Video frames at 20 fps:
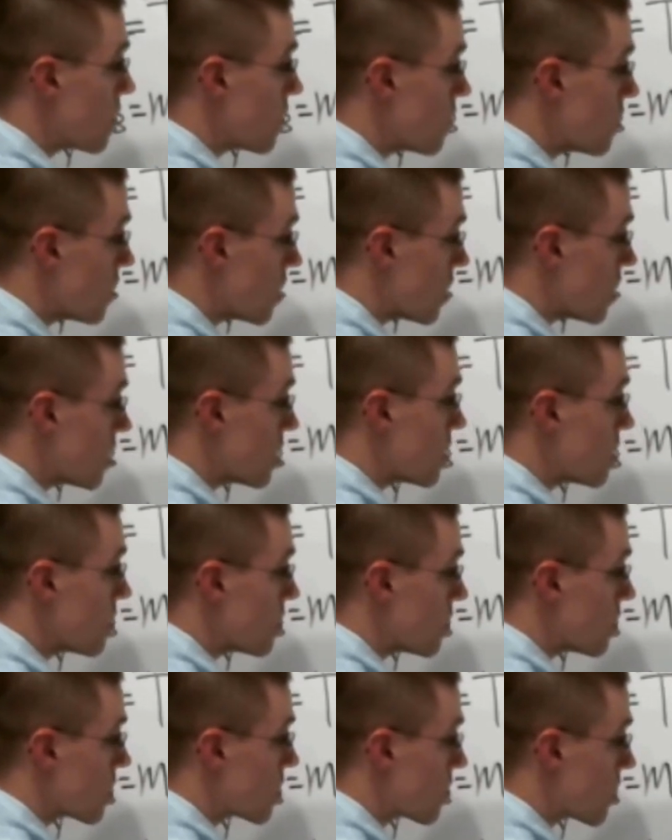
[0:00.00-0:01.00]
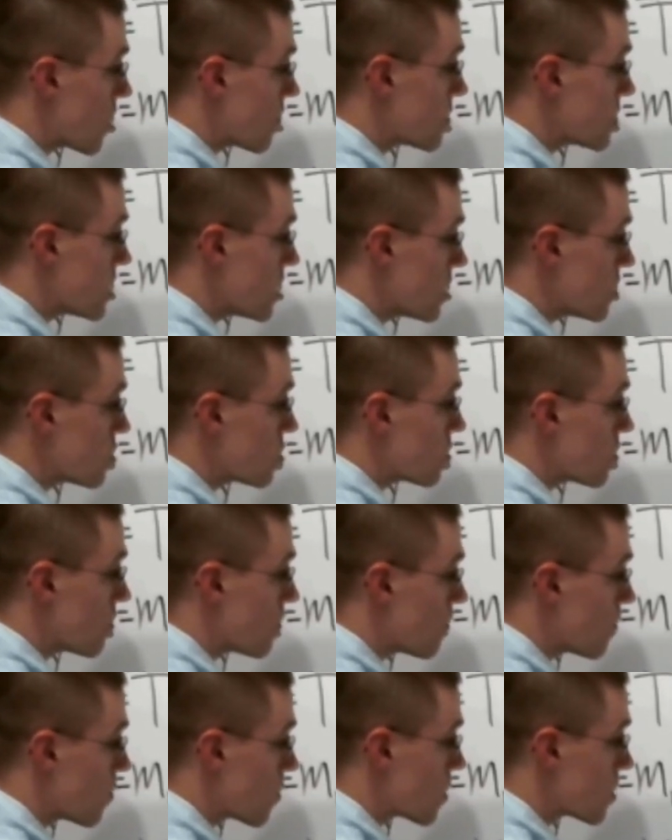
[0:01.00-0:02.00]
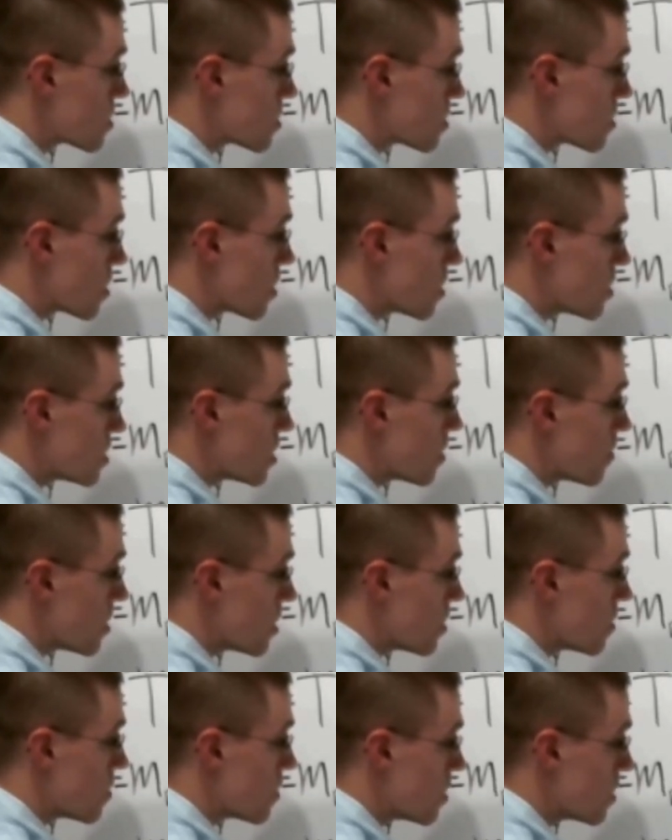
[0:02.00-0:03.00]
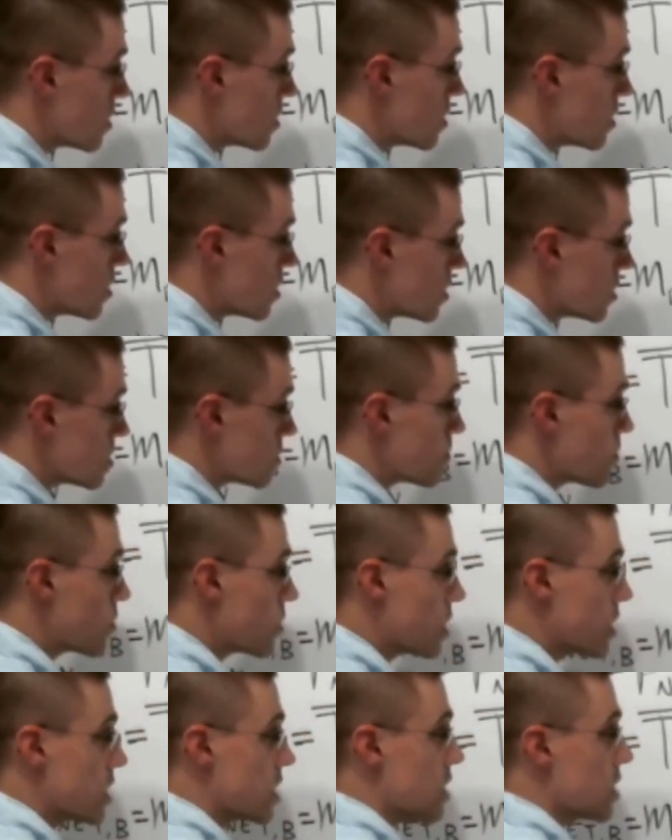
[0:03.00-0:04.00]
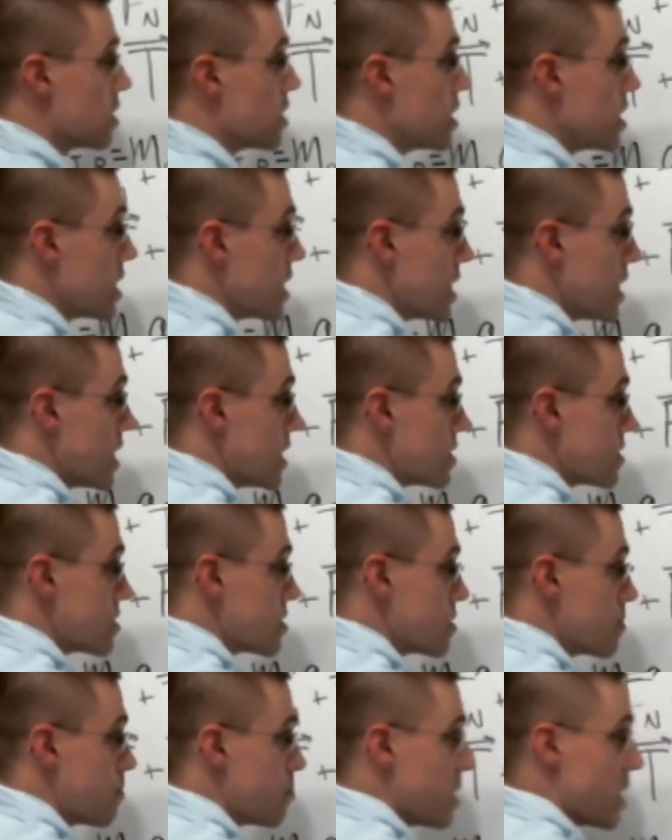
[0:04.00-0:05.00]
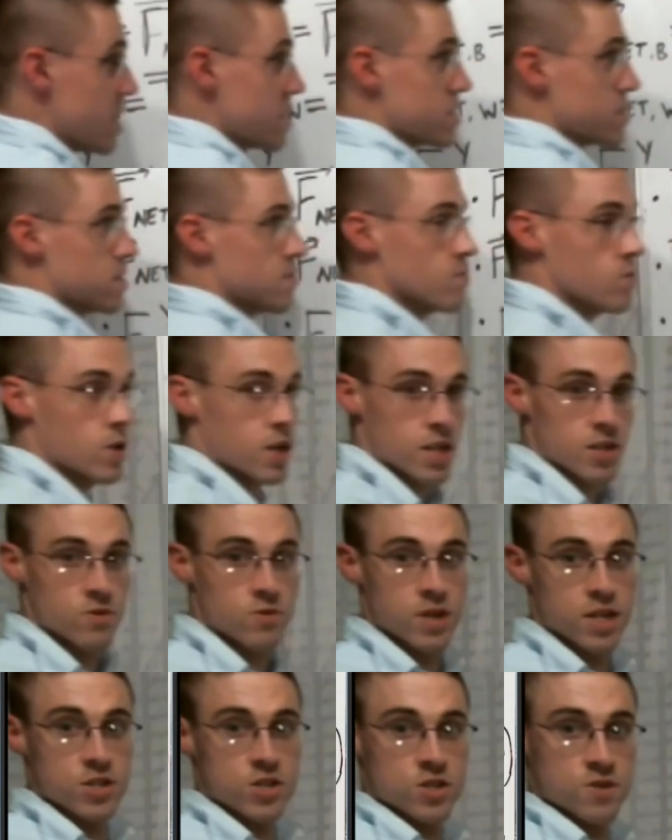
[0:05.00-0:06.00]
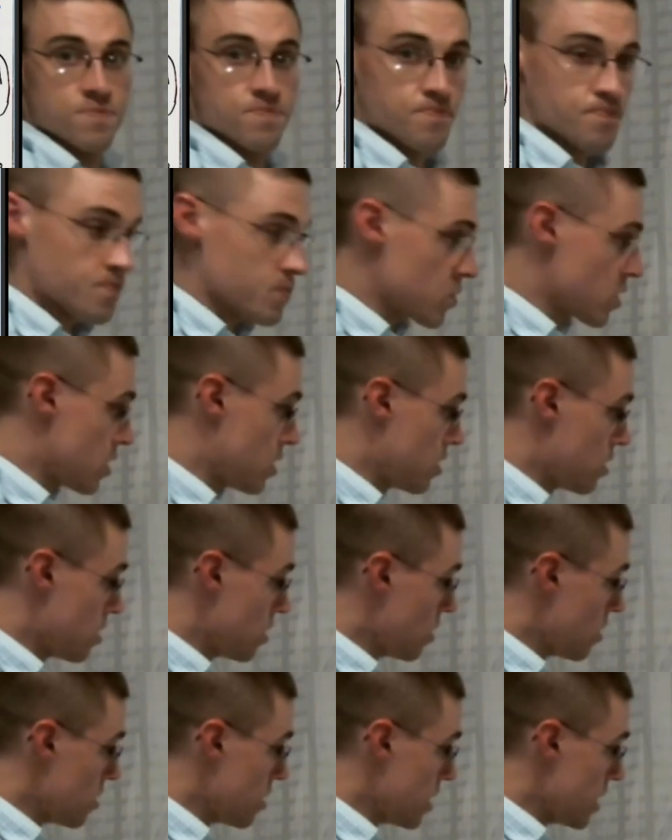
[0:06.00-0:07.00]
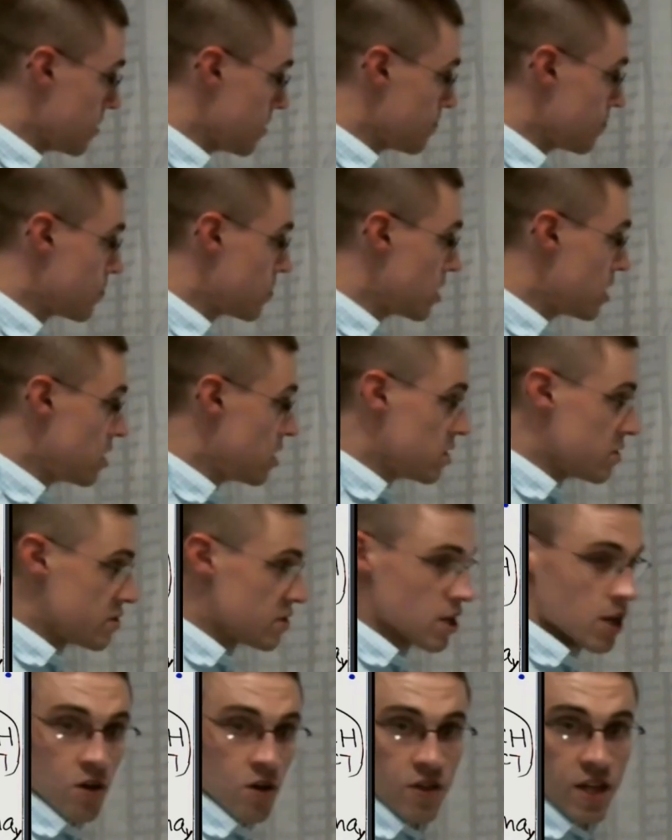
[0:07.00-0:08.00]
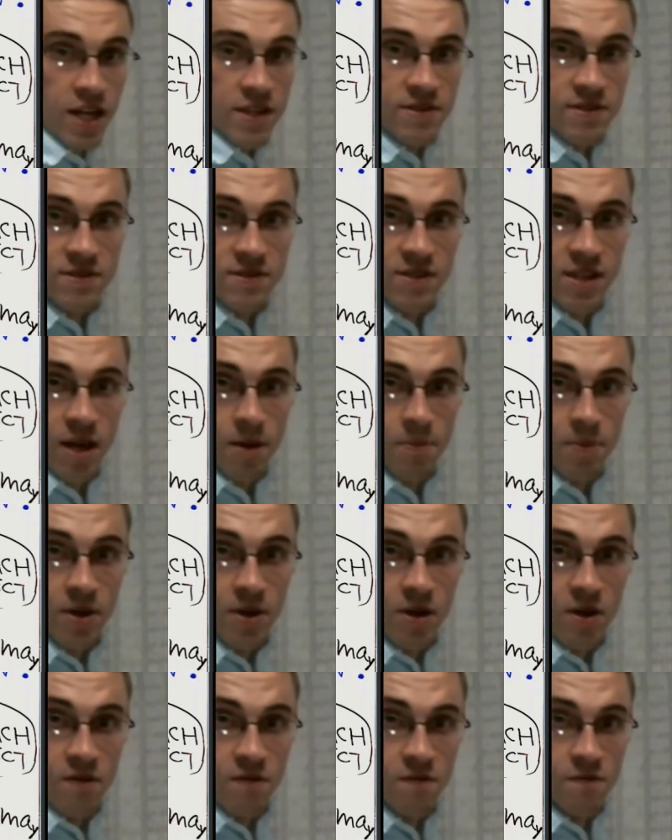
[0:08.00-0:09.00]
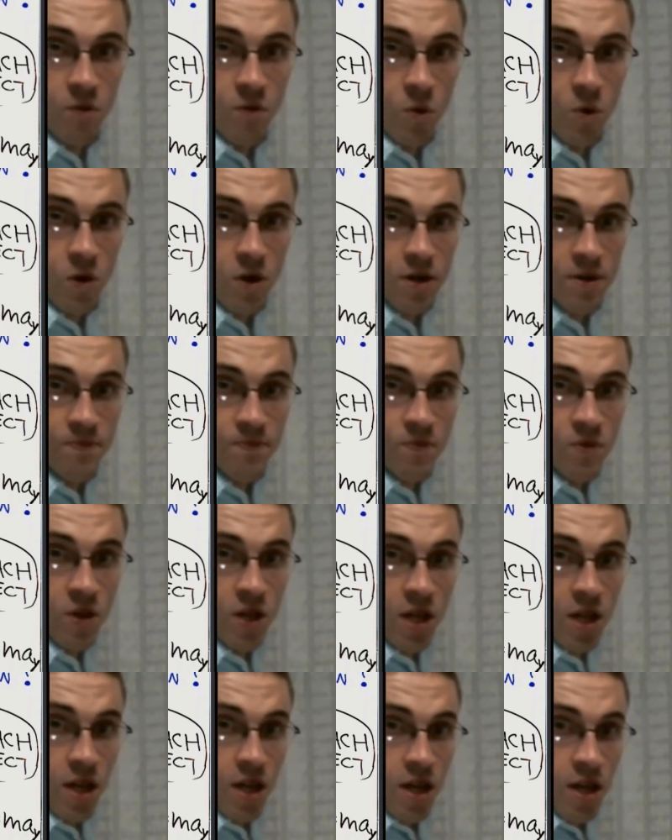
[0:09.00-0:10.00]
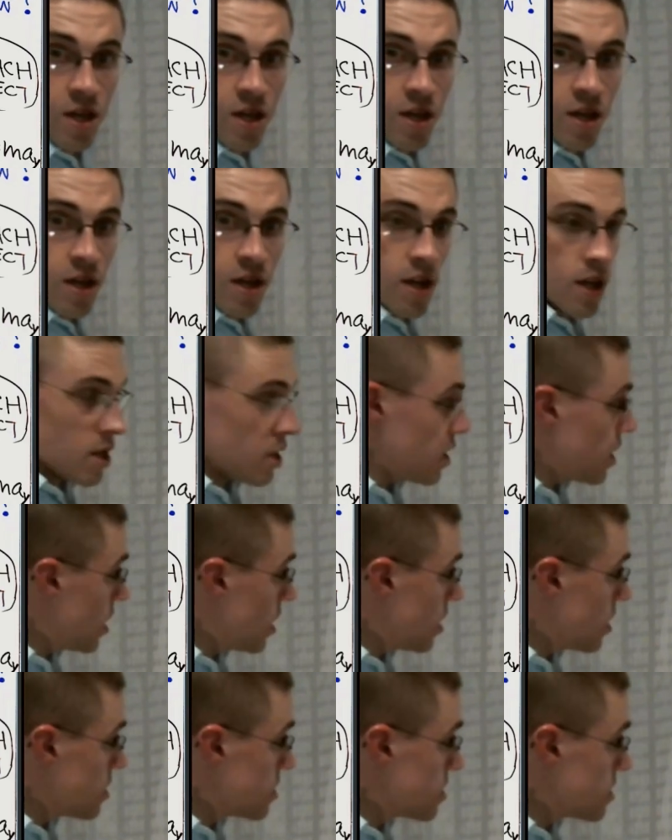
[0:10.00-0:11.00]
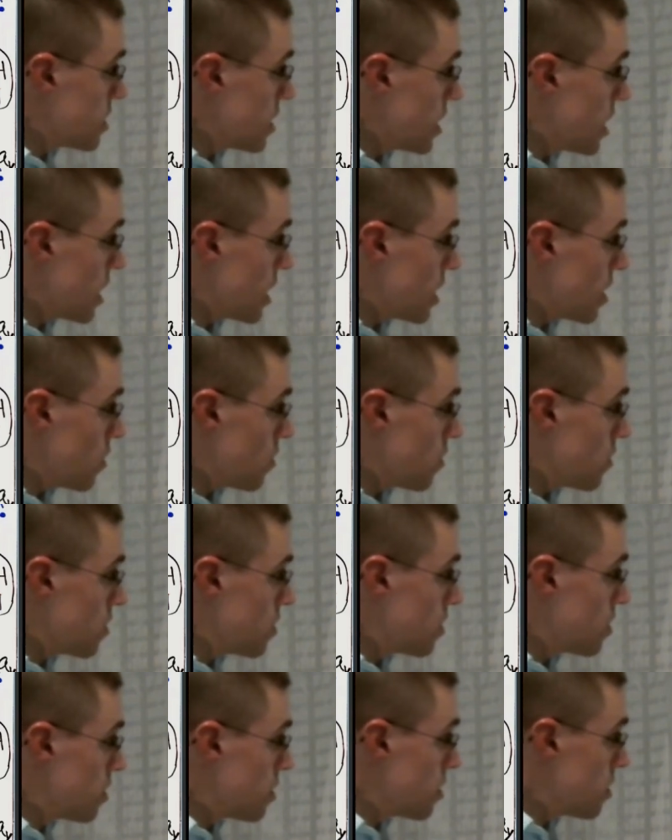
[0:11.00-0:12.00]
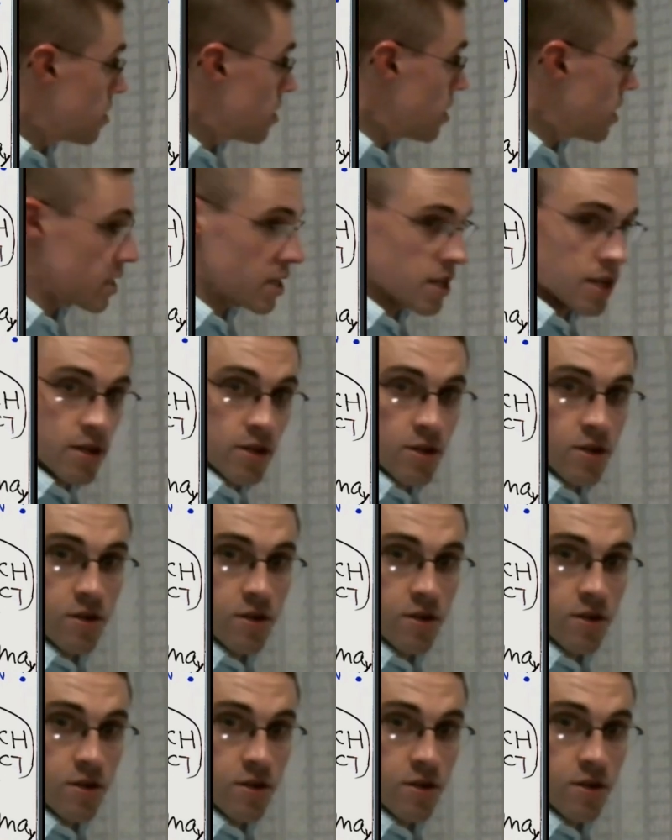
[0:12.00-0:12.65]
then the gravitational force on W is pointing in its positive y direction. All right, so that's step 4. And now I can,